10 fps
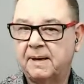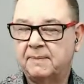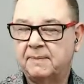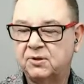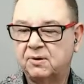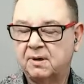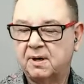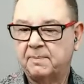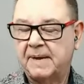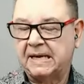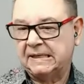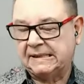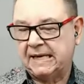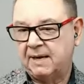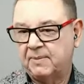I'm just sort of going to make a
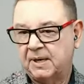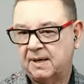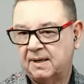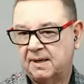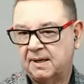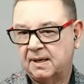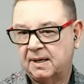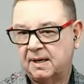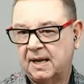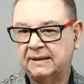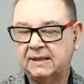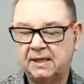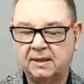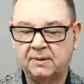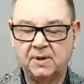statement and I'd like to
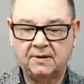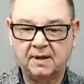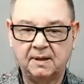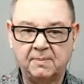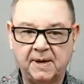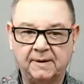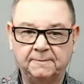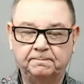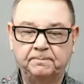hear what you think about it.